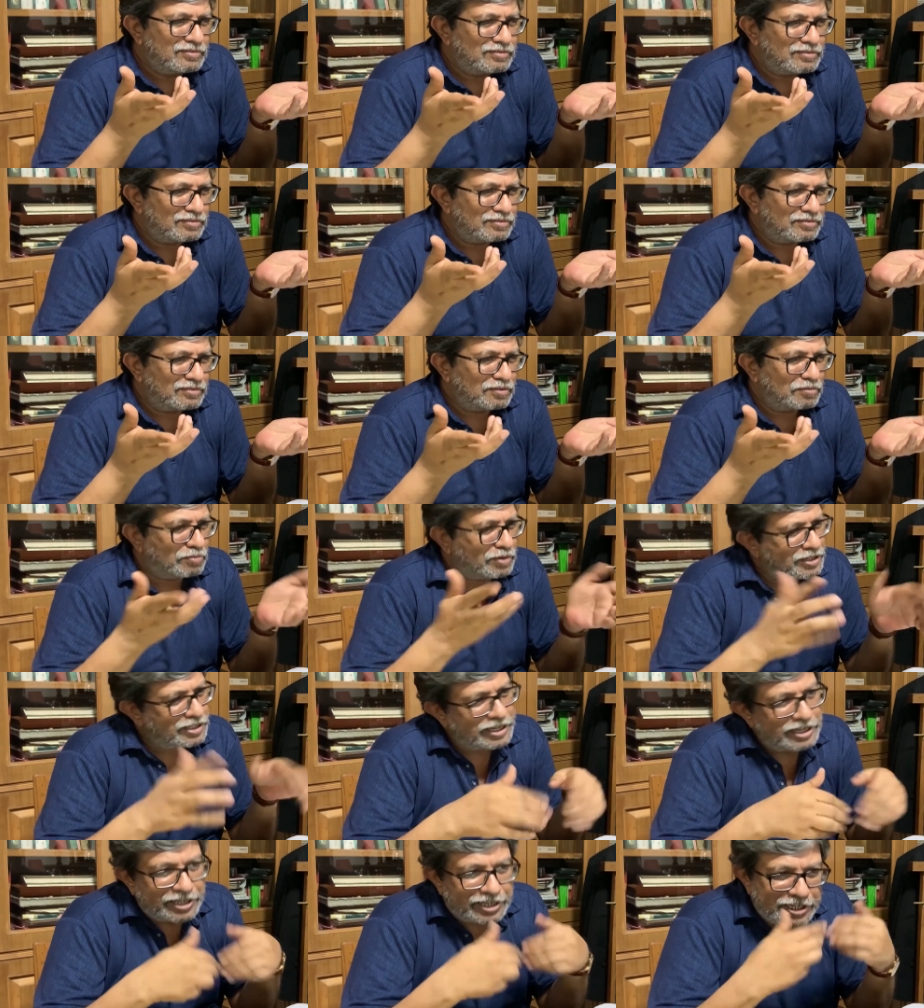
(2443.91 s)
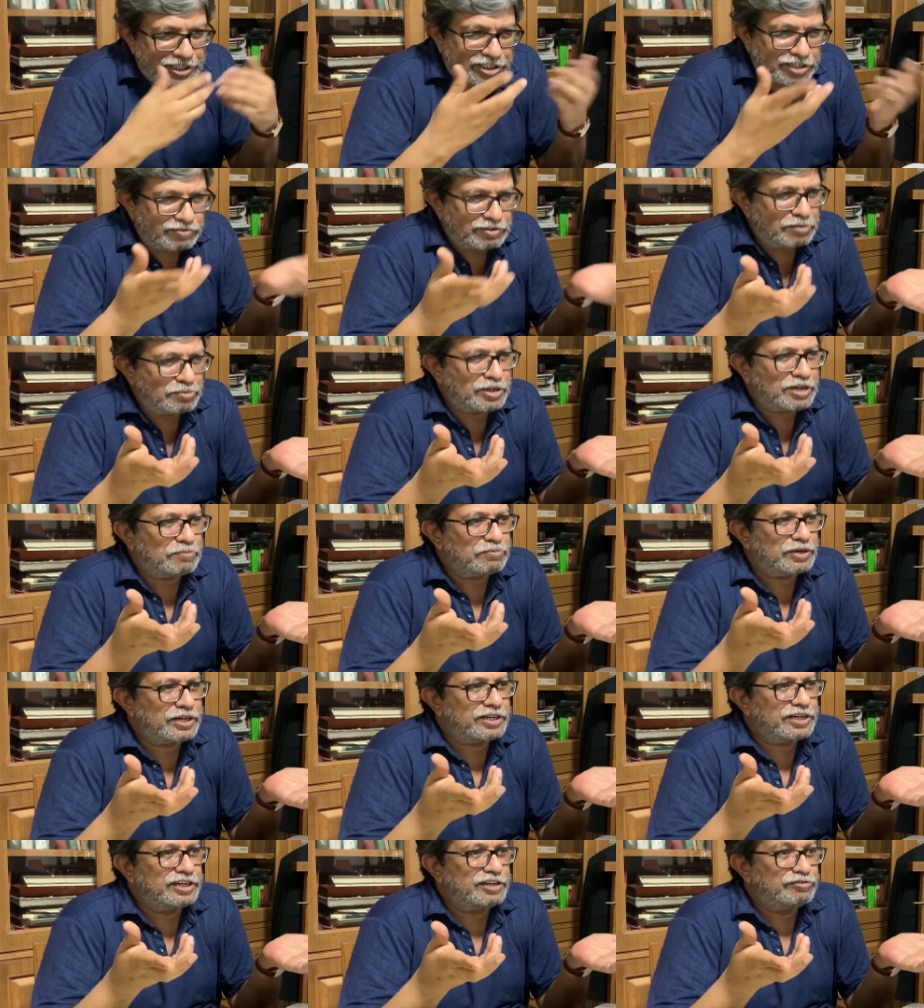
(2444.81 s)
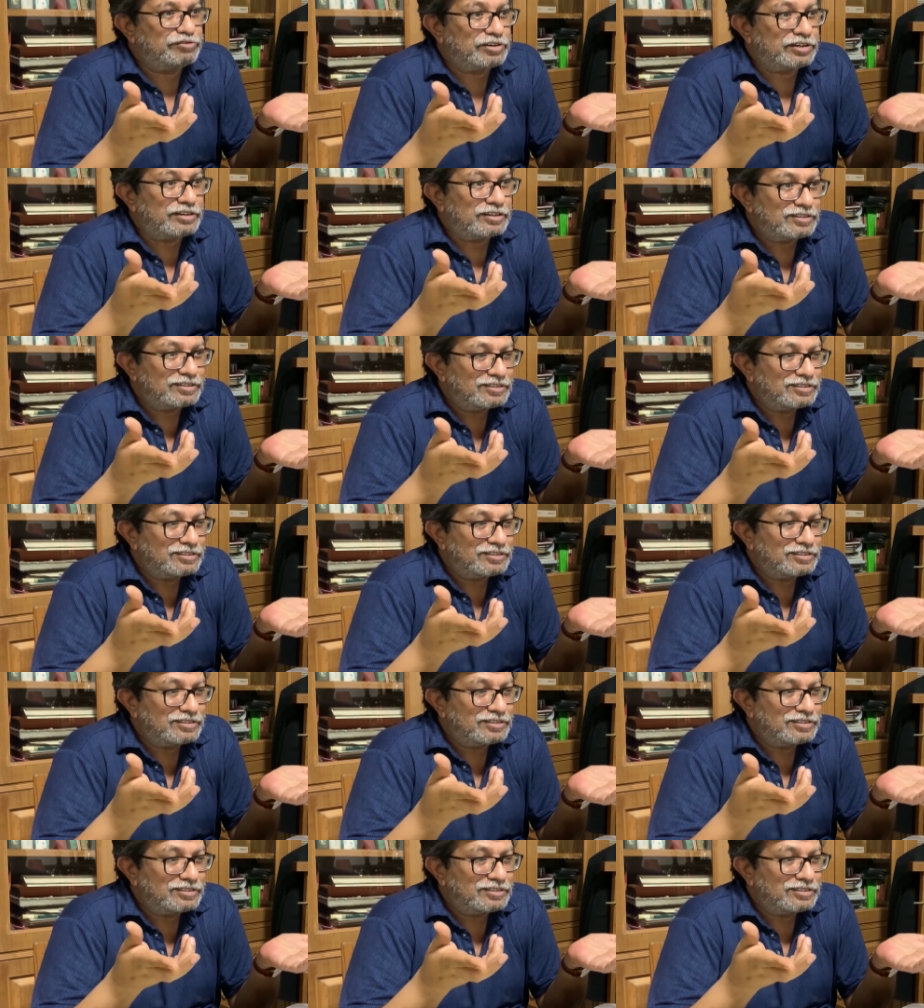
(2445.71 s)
hmm? but the intention will be completely different.